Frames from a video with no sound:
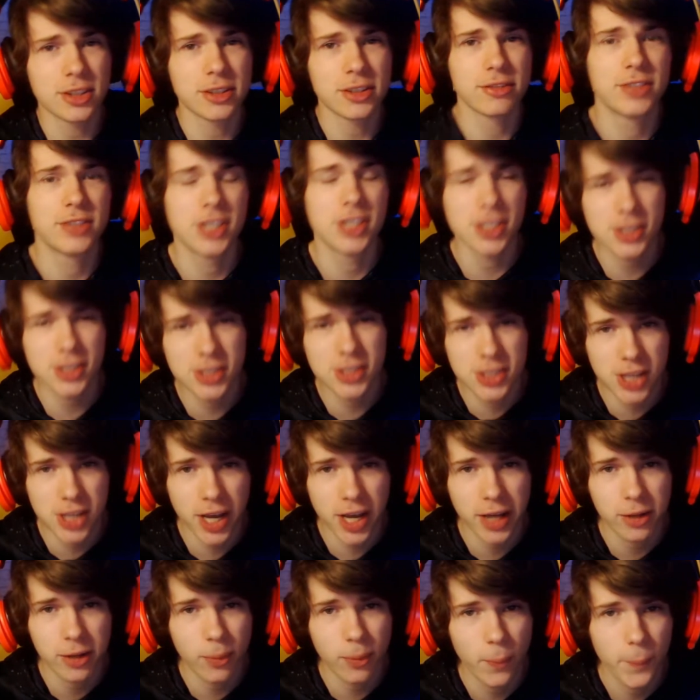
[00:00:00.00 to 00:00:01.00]
of this
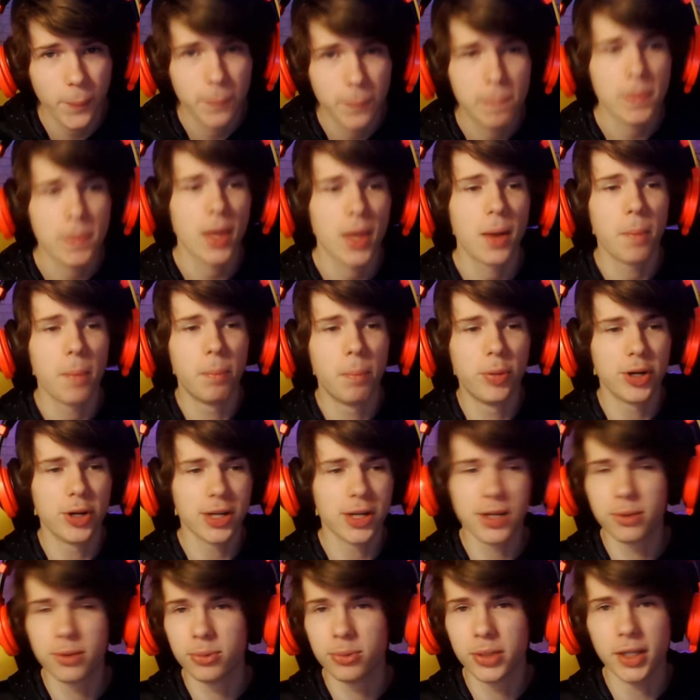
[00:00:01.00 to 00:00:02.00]
channel, but
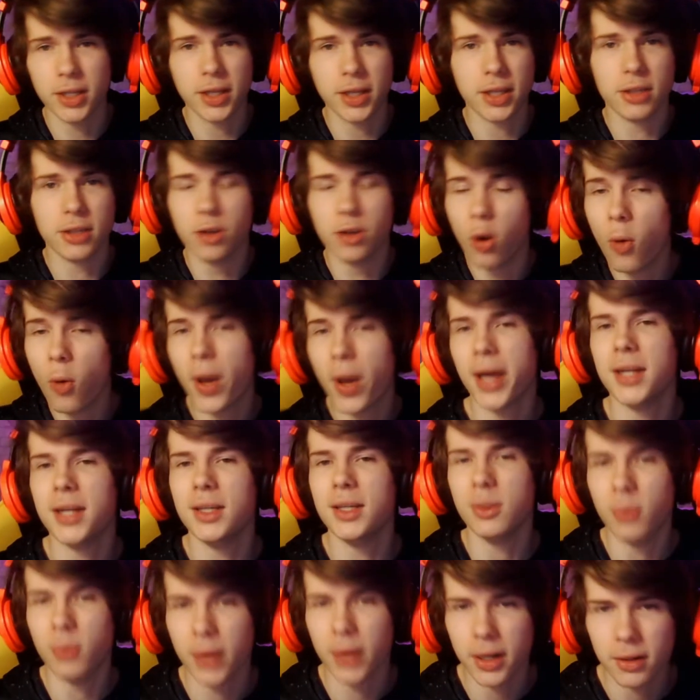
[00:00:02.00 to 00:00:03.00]
didn't really go
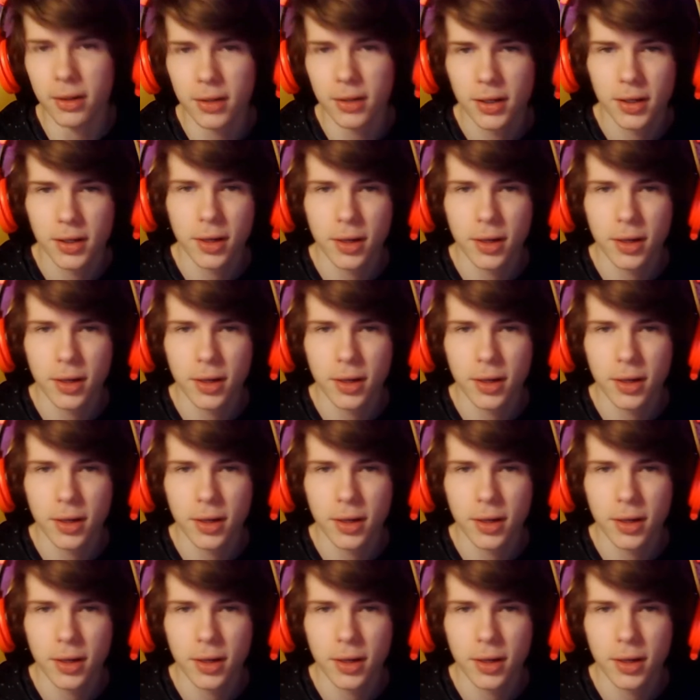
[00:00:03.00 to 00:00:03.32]
anywhere.